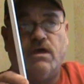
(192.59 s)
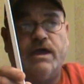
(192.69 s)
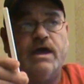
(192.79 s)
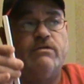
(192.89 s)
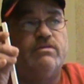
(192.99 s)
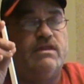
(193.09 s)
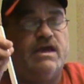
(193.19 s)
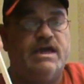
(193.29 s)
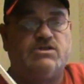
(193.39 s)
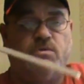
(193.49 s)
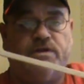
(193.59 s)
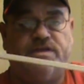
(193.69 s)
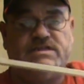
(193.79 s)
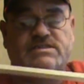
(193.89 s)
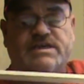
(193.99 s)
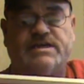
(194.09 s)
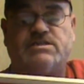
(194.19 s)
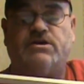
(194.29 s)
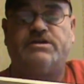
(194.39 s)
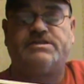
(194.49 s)
I got each one of these
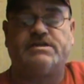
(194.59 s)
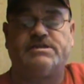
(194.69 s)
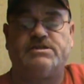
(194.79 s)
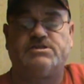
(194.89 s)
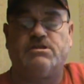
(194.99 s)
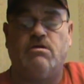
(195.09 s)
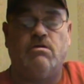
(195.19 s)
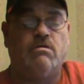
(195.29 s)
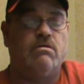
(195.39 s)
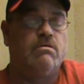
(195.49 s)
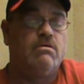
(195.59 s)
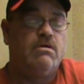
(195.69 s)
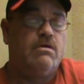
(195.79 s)
sticks 36 inches long.